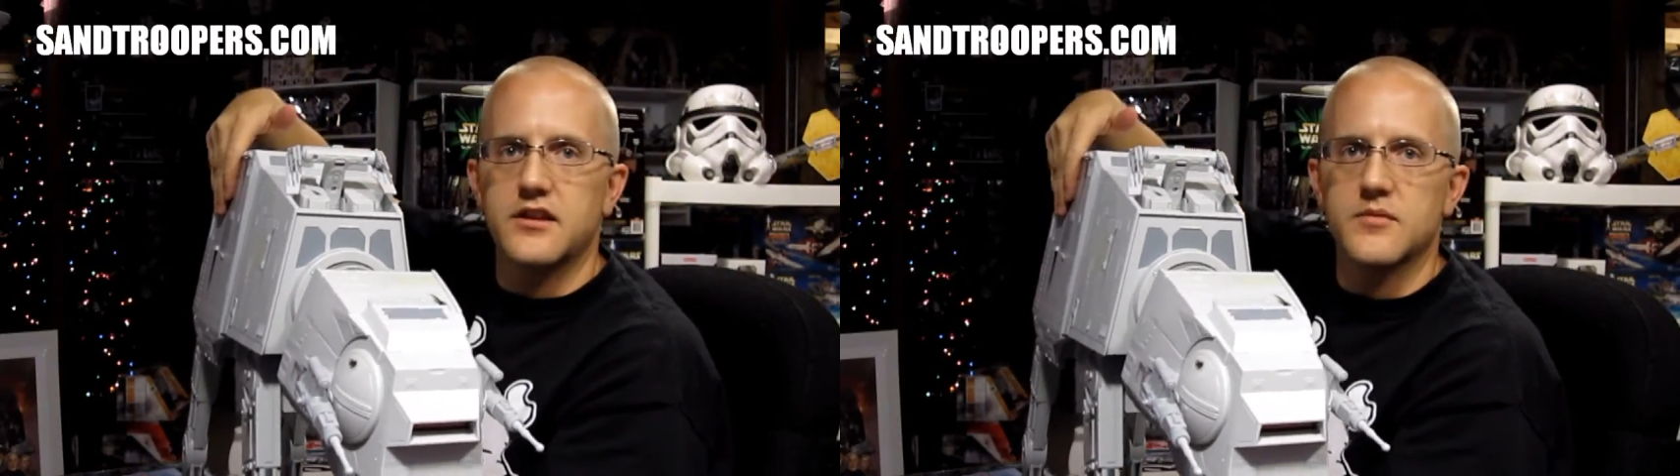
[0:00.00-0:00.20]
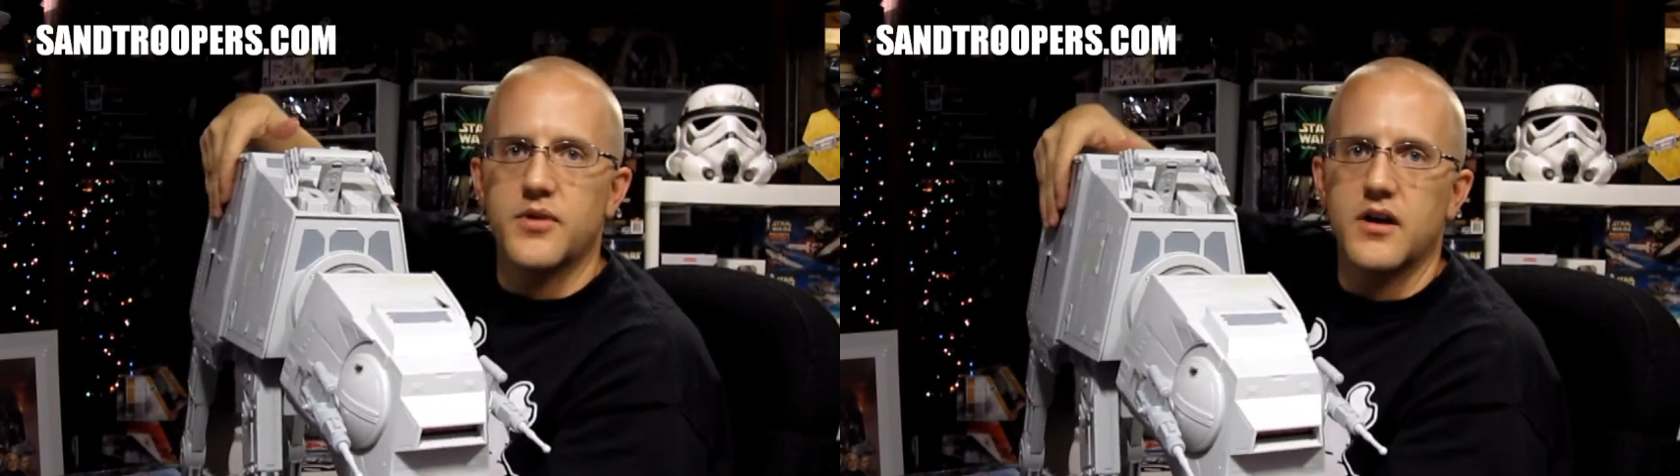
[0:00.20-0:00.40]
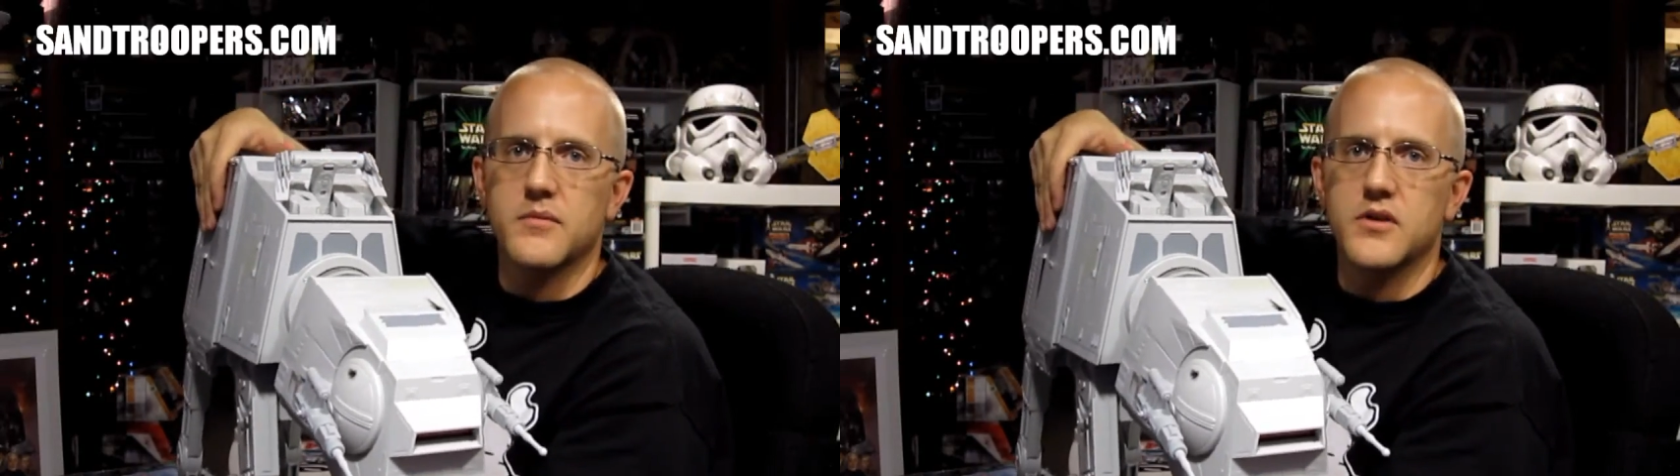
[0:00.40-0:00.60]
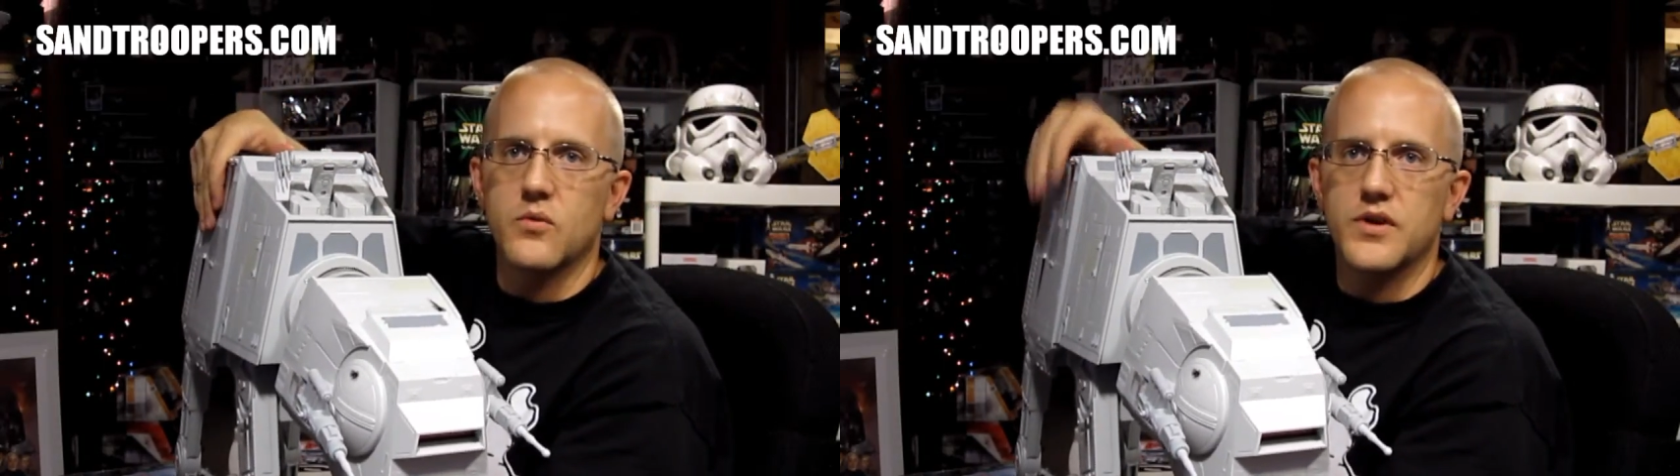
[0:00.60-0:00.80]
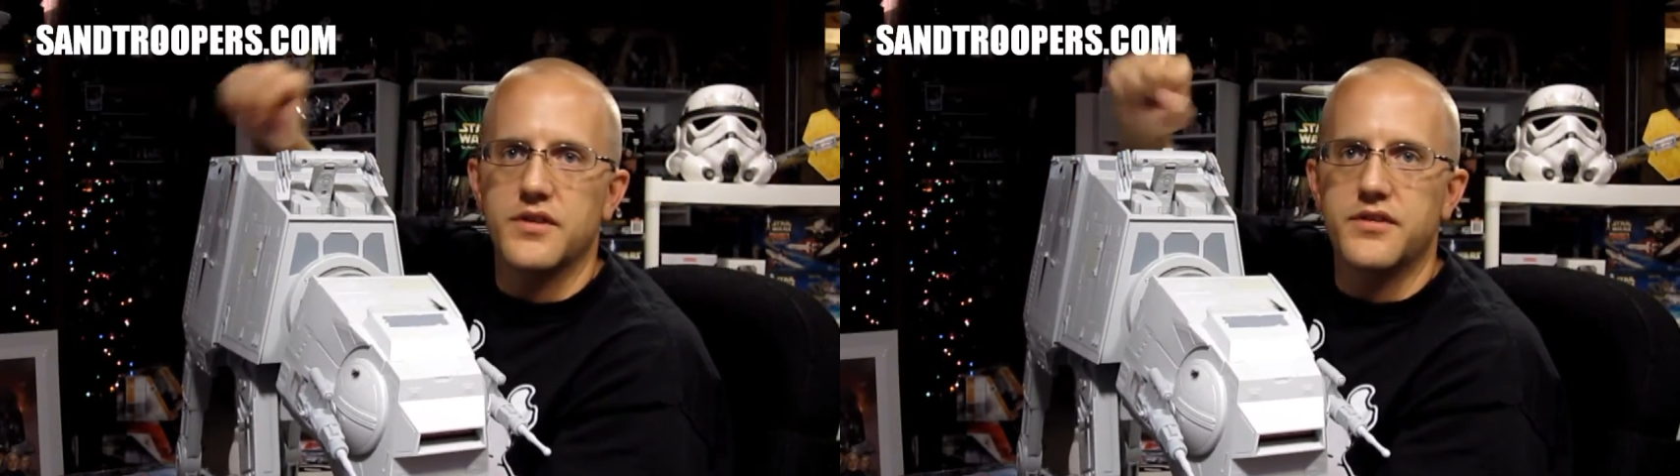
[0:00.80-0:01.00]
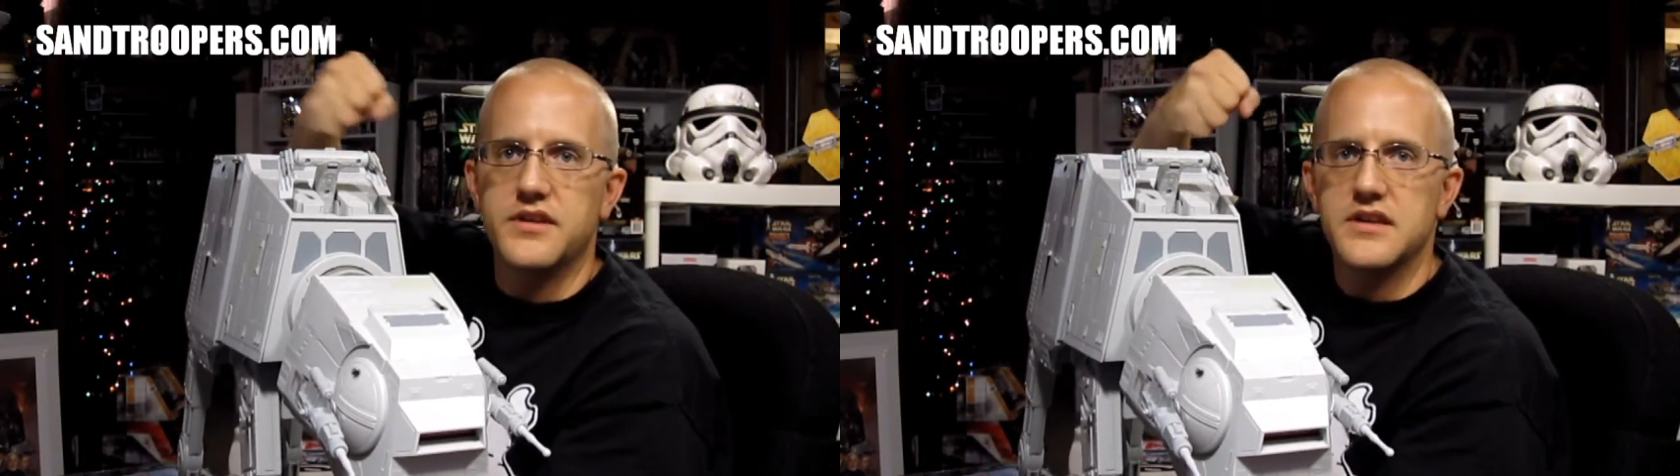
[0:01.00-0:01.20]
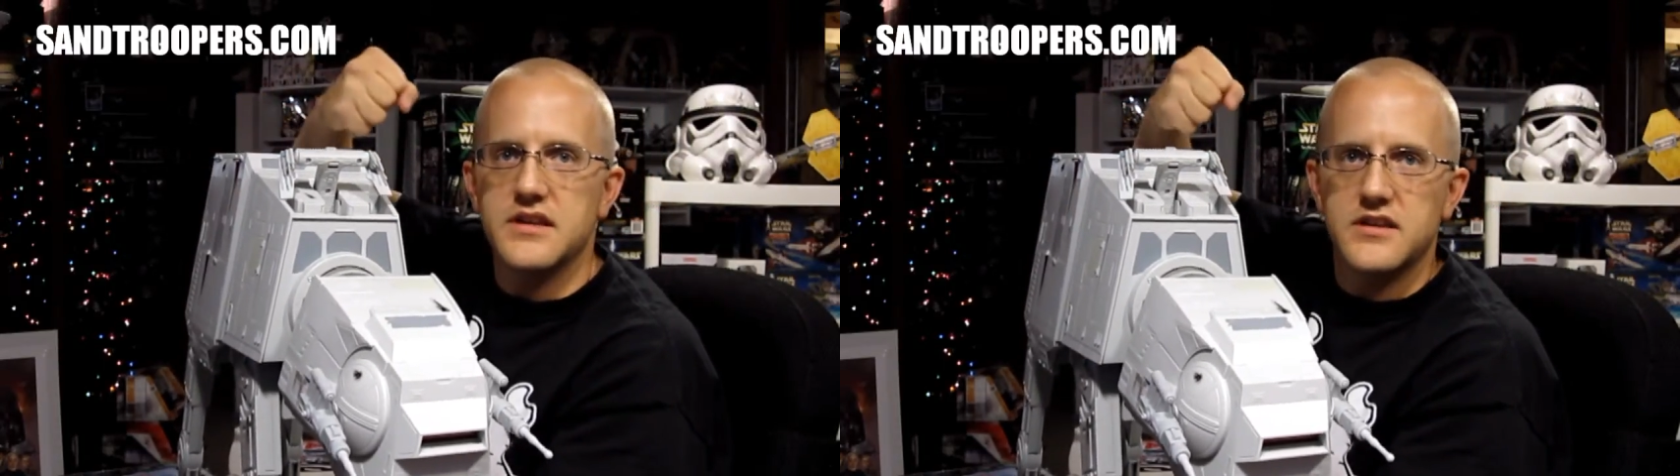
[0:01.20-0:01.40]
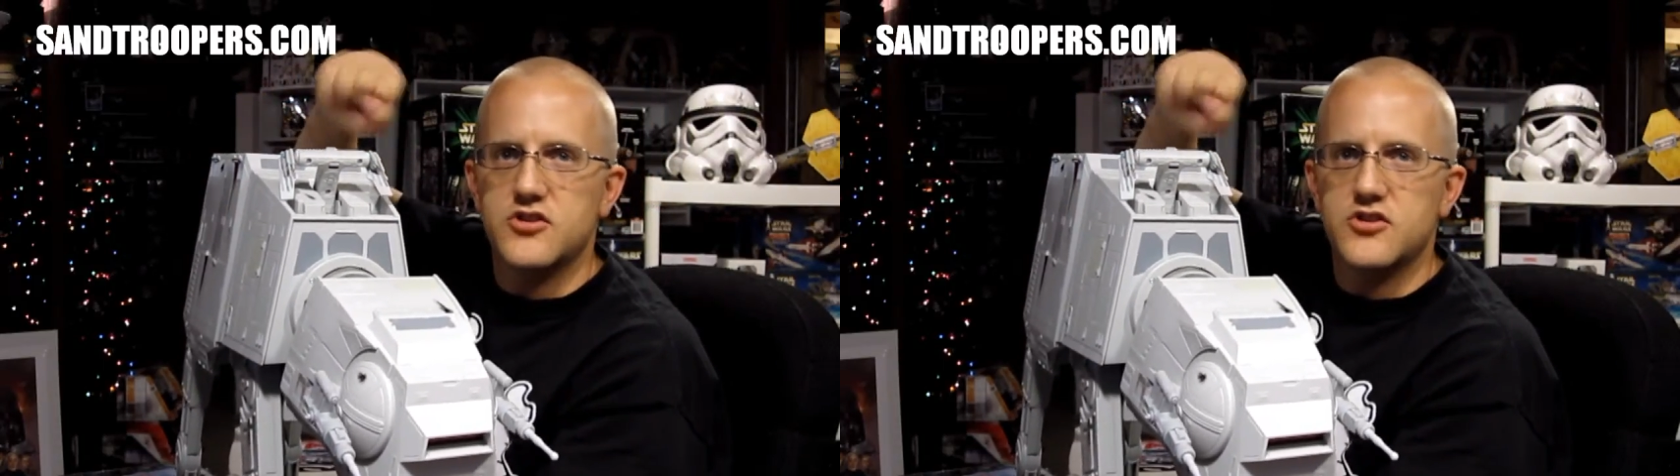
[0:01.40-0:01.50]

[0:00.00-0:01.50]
compartment with the